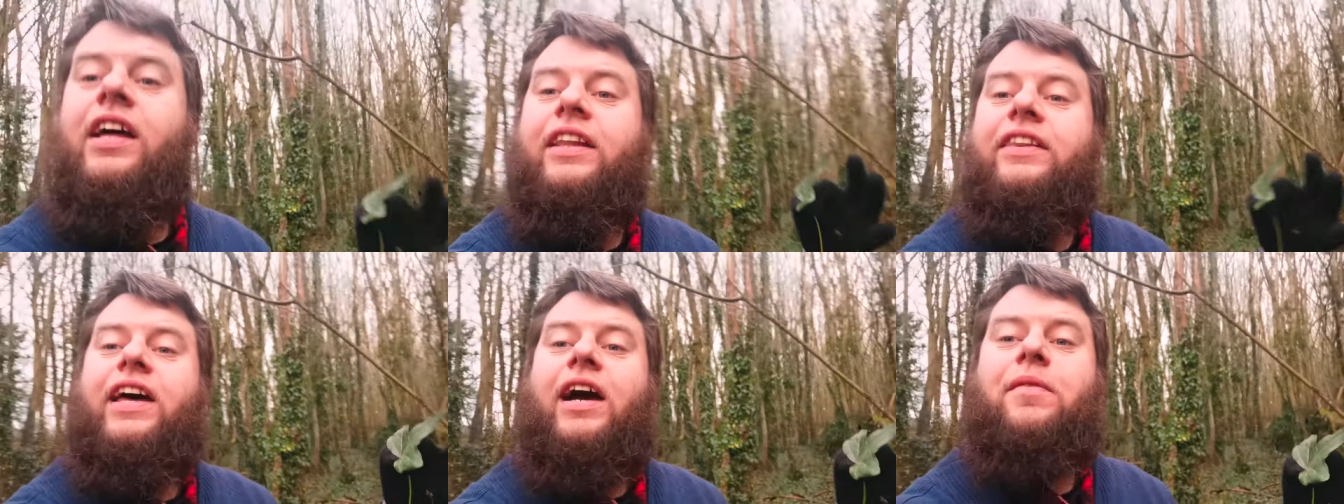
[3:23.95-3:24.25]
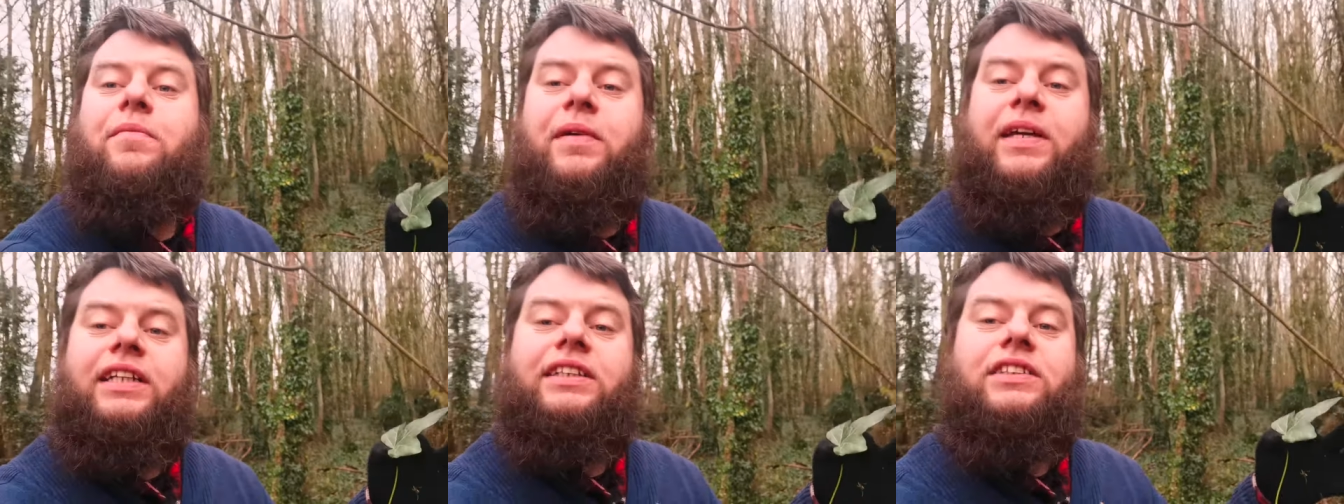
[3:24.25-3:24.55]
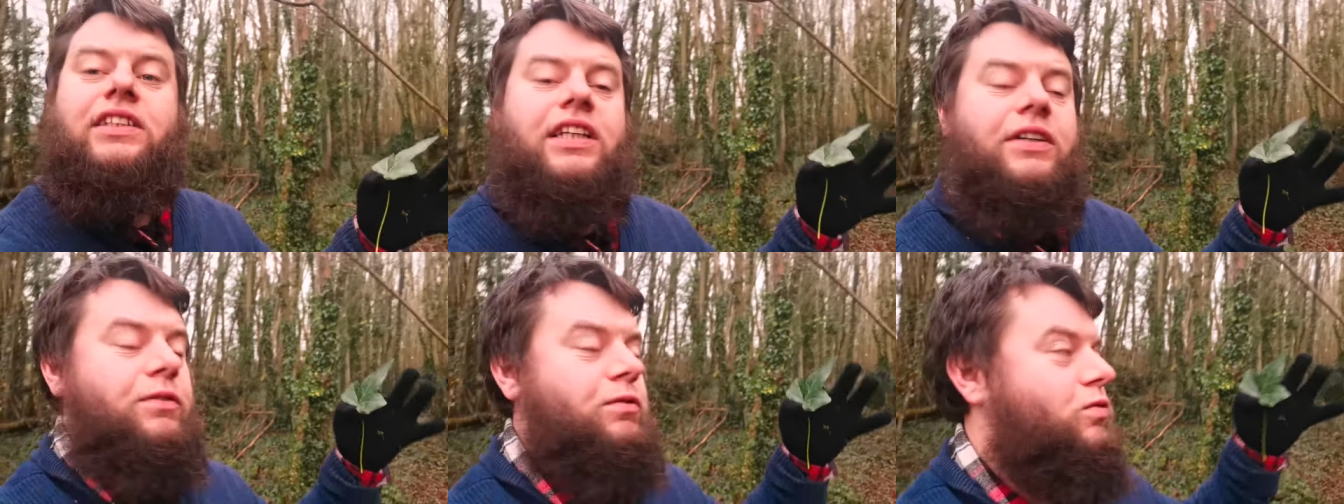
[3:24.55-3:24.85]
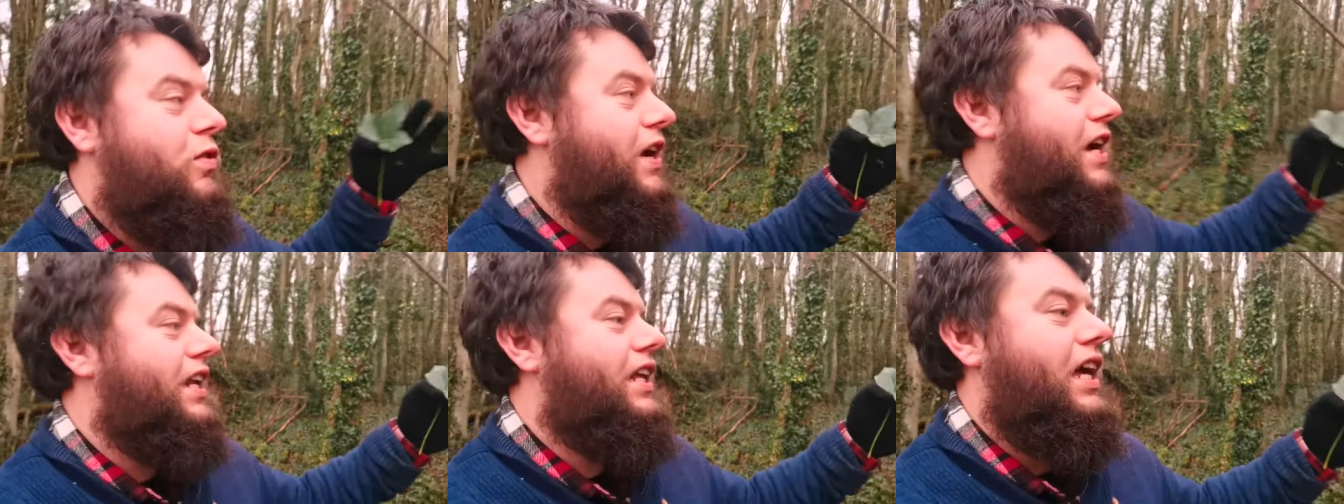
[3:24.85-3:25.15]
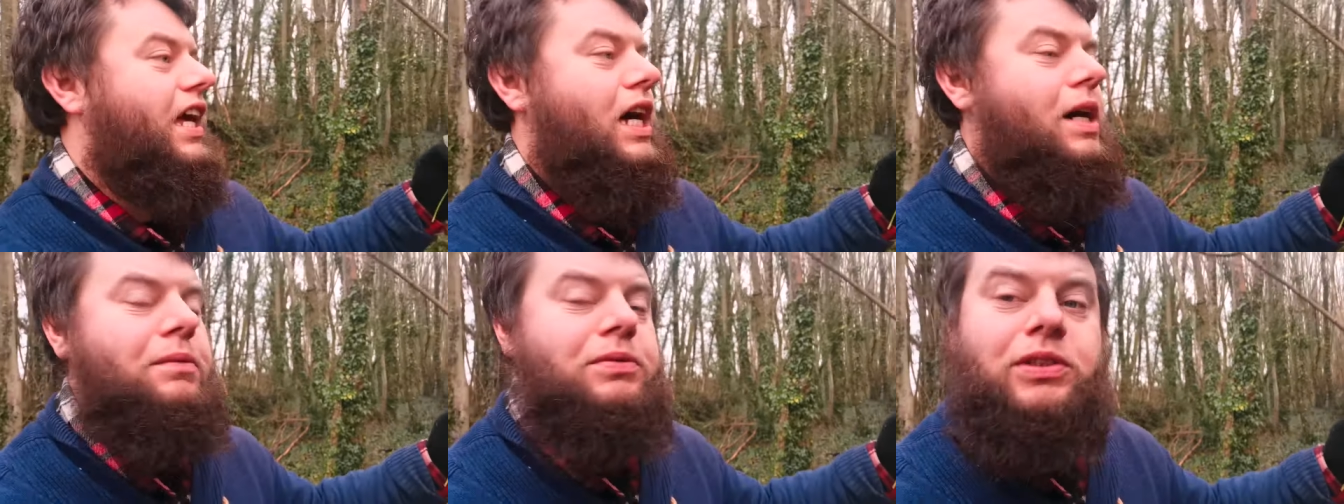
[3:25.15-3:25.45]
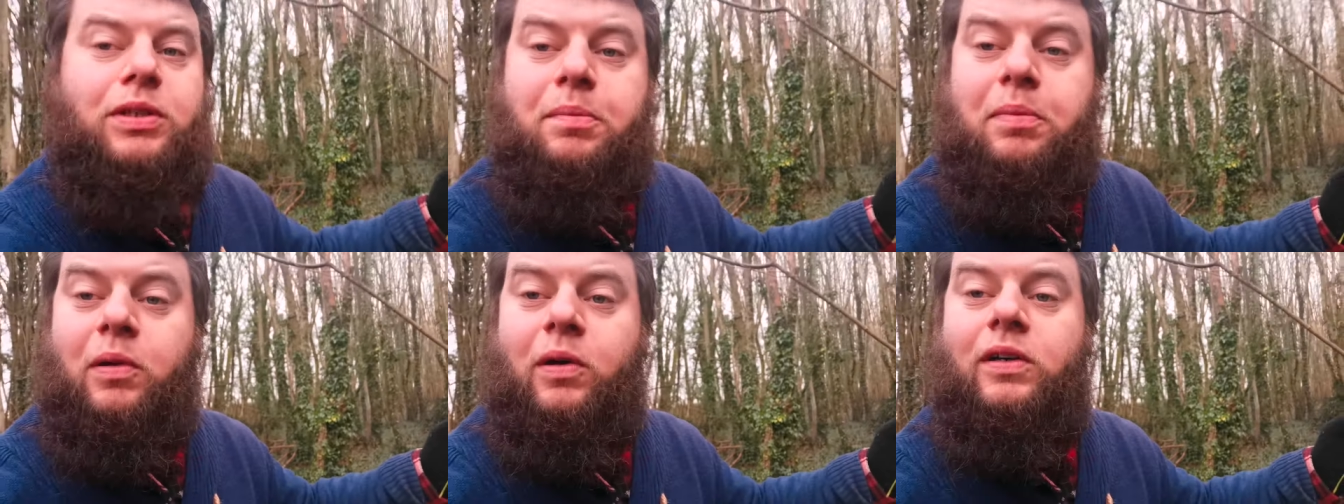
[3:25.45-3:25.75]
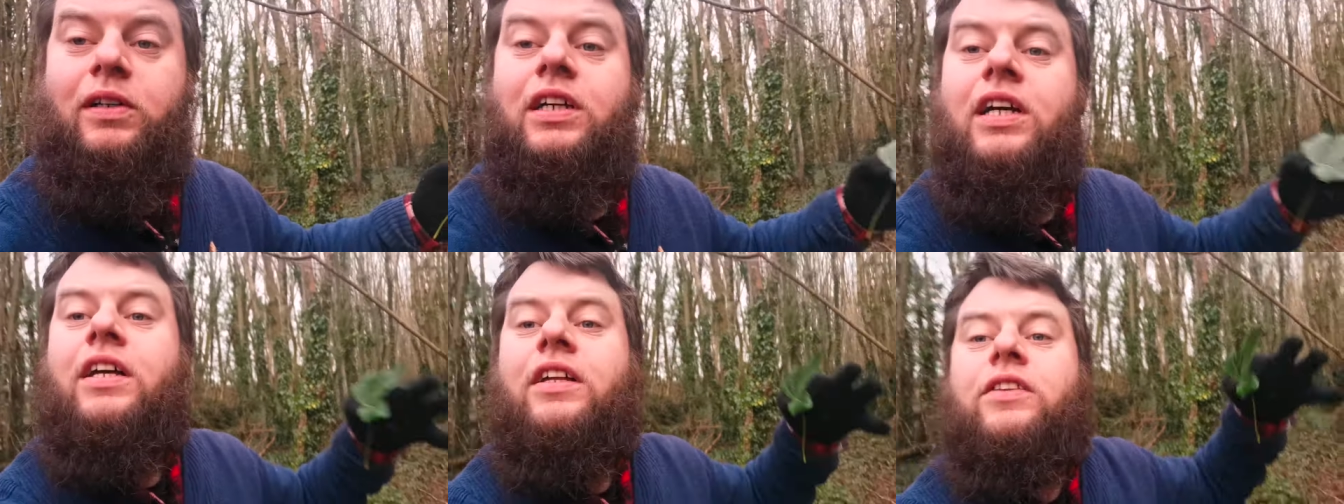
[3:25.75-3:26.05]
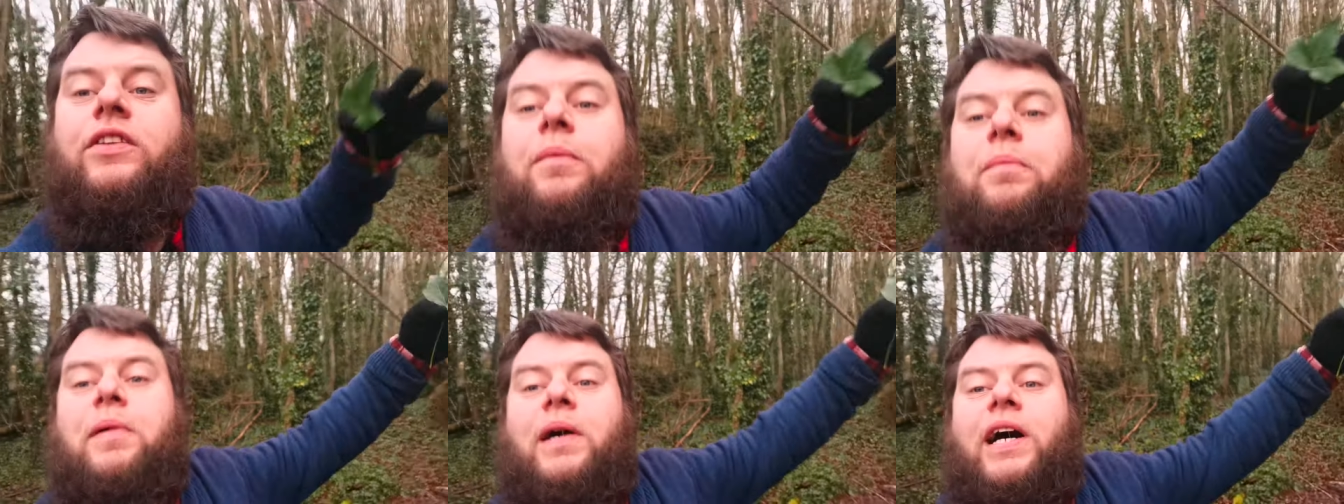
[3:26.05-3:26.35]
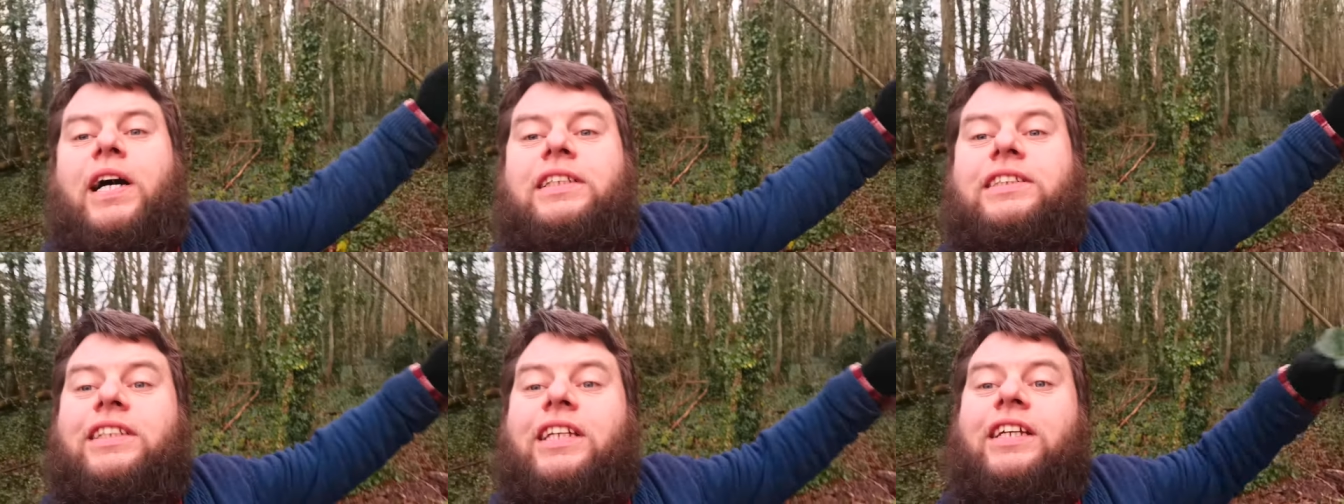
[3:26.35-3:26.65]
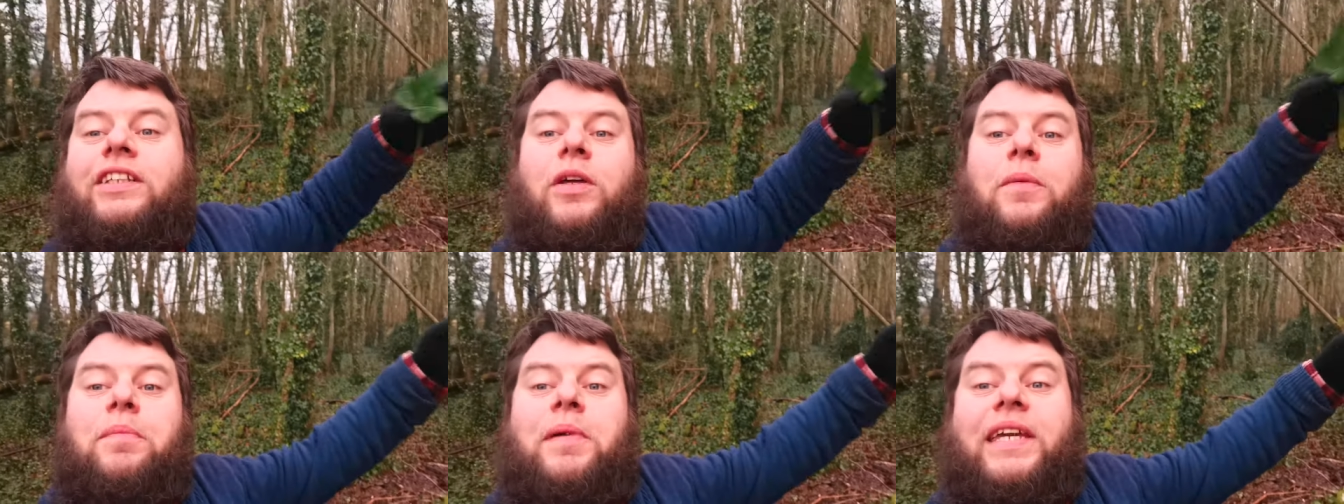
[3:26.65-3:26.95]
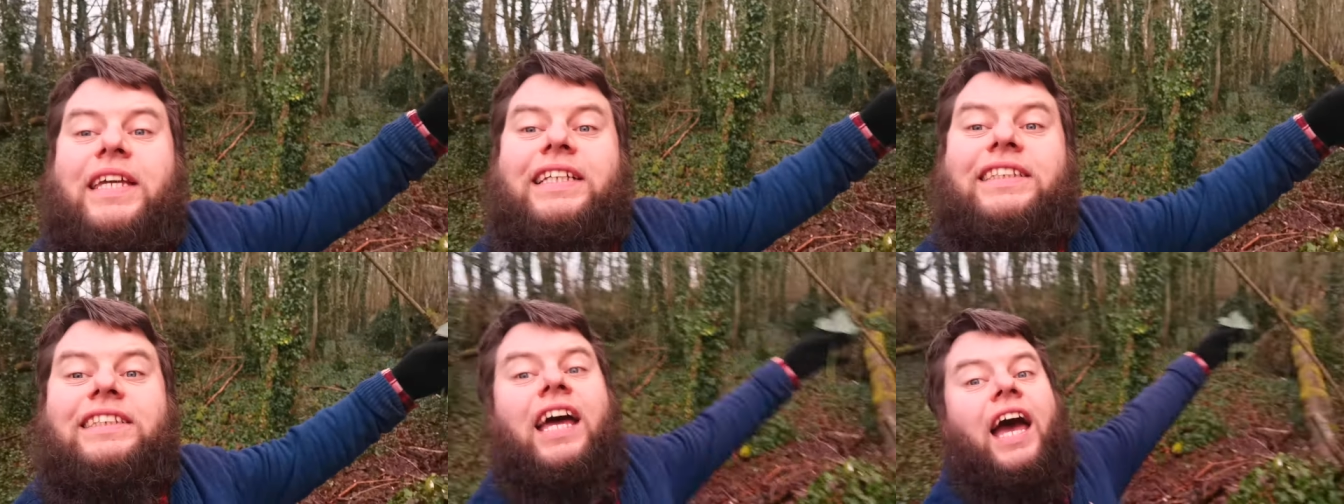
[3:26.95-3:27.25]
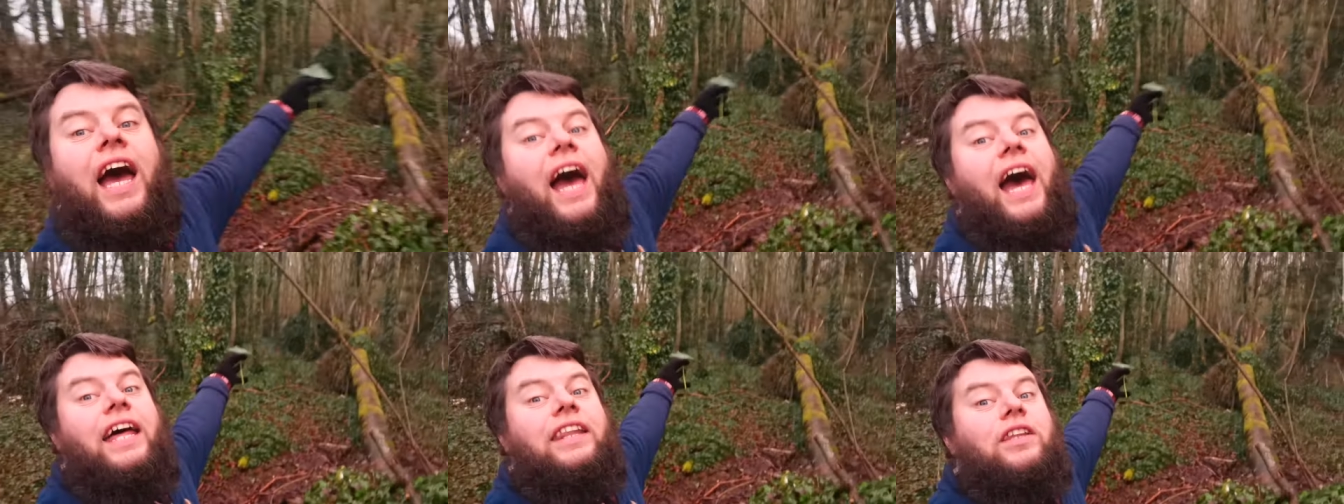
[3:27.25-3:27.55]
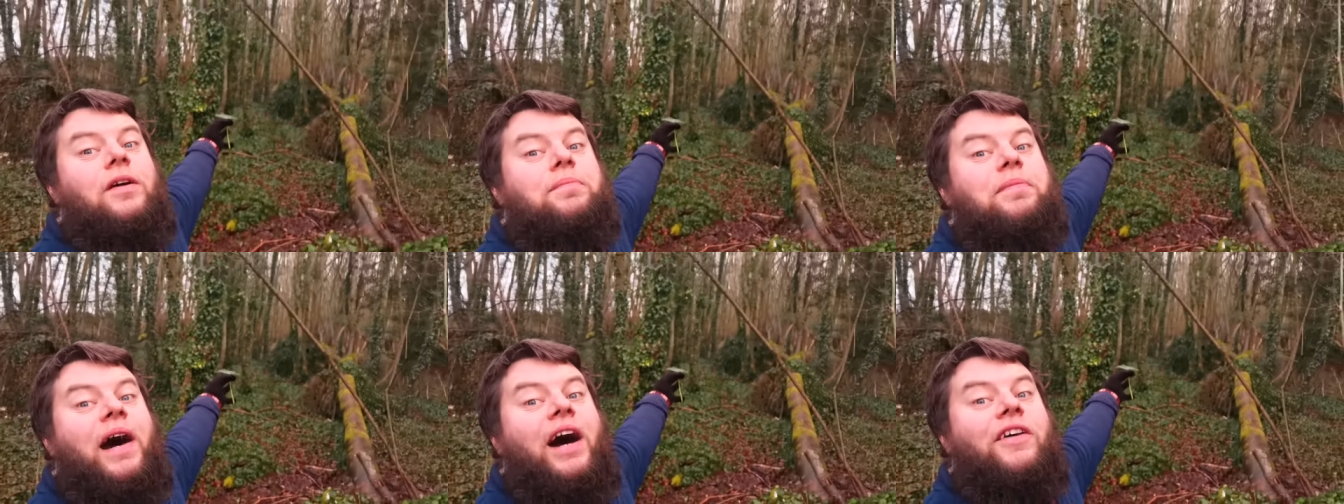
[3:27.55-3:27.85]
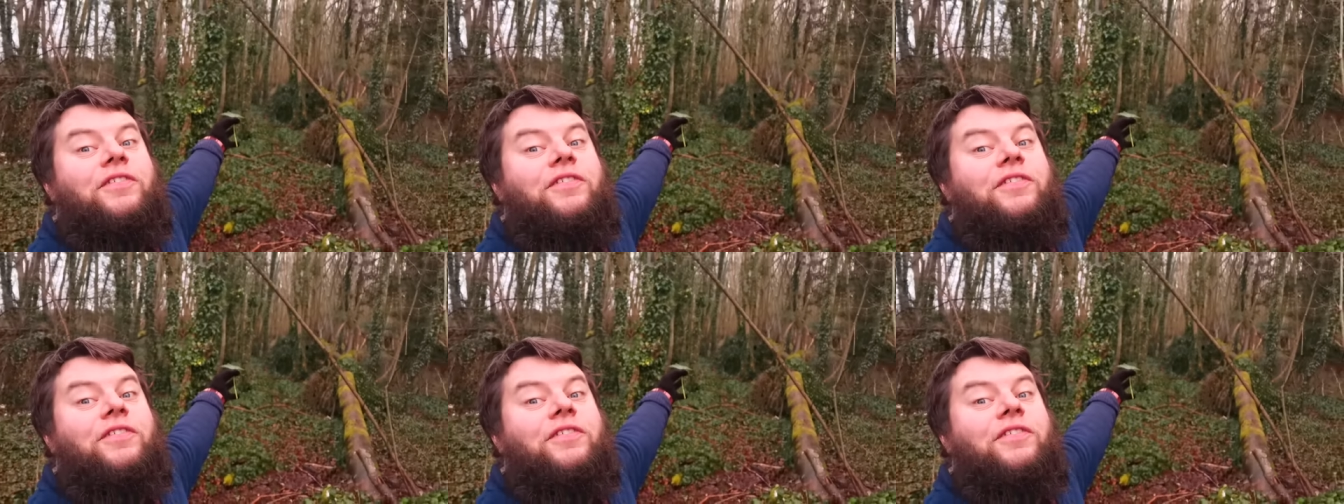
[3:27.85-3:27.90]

and that means it really helps support the birds, the bees and the